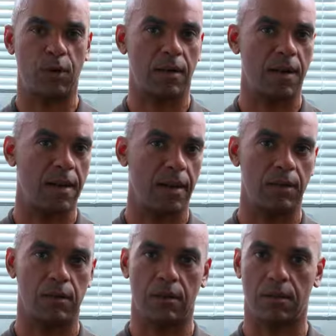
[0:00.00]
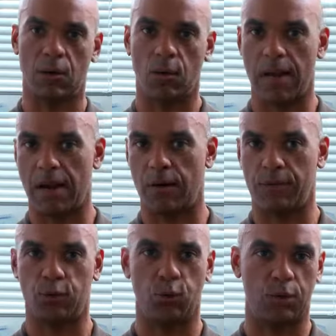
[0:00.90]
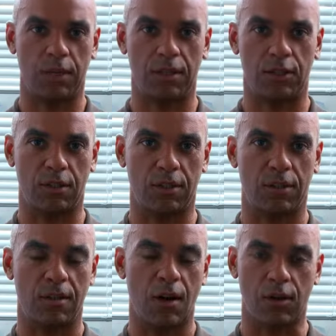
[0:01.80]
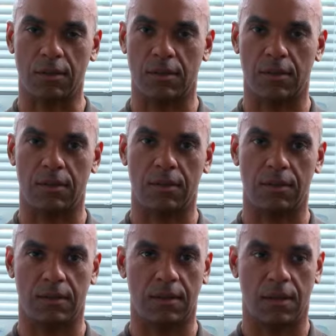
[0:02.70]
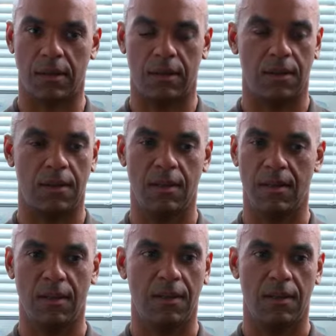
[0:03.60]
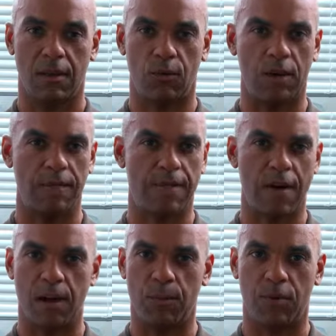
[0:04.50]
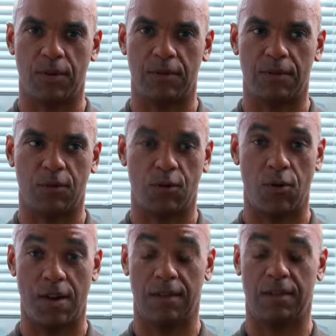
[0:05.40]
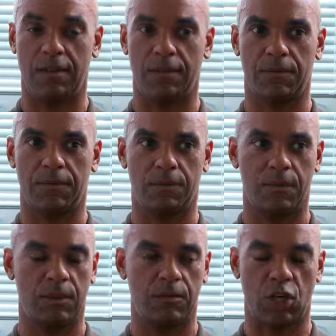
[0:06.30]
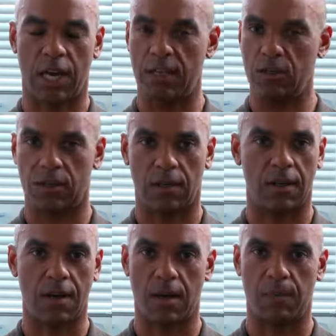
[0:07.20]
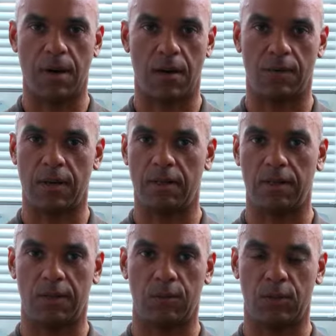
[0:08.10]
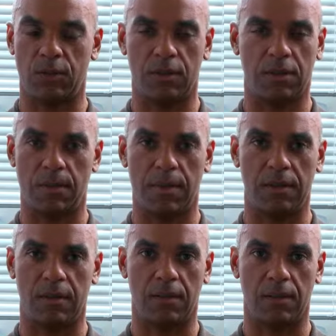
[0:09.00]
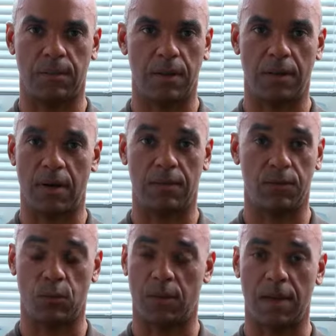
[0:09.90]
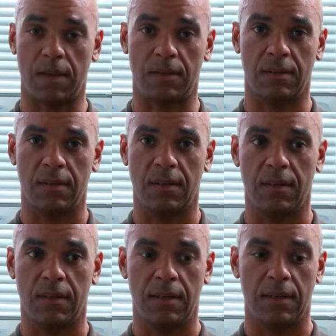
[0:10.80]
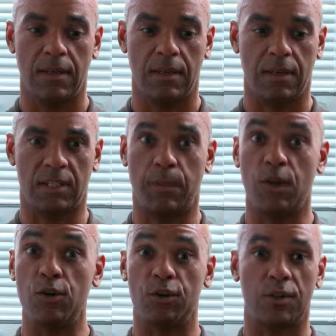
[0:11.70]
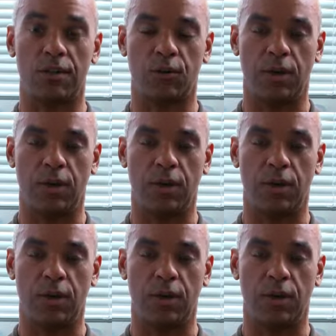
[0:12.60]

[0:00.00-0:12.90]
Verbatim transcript: Brick Lane, this whole area of Shoreditch and Hoxton is just like a really vibrant, creative, changing kind of part of London, which is just amazing to be a part of all of that the explosion of